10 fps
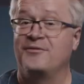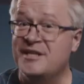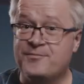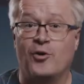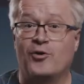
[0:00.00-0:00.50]
in
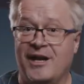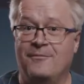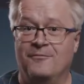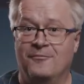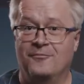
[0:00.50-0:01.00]
this
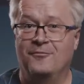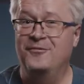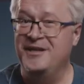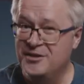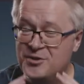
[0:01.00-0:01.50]
program,
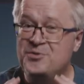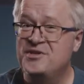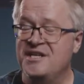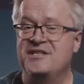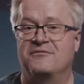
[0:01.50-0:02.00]
we do
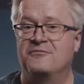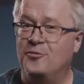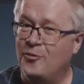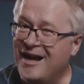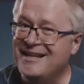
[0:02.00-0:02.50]
teach
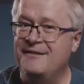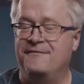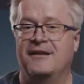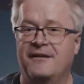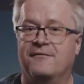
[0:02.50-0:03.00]
quite
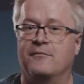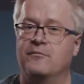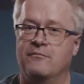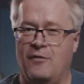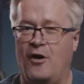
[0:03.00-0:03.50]
differently
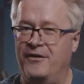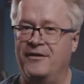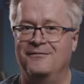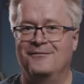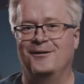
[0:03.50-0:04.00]
from
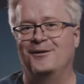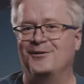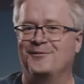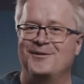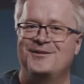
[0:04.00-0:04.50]
other uh,
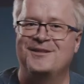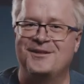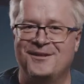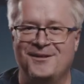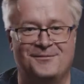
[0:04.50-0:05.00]

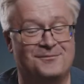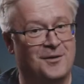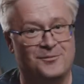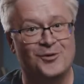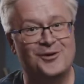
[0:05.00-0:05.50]
university
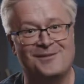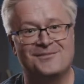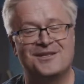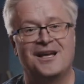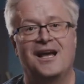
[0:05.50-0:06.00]
uh,
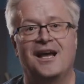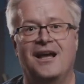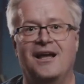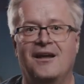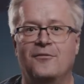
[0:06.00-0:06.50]
programs.
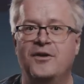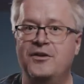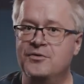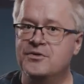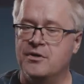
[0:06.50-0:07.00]
Uh, we
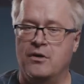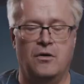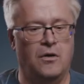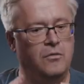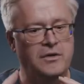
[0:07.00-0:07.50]
use
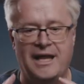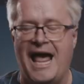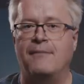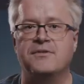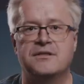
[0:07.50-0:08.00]
only
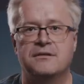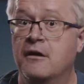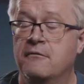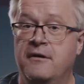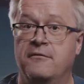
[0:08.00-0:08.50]
labs.
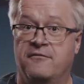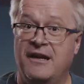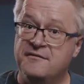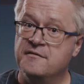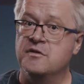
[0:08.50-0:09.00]
We have
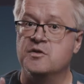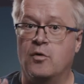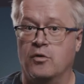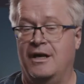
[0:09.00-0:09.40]
relatively small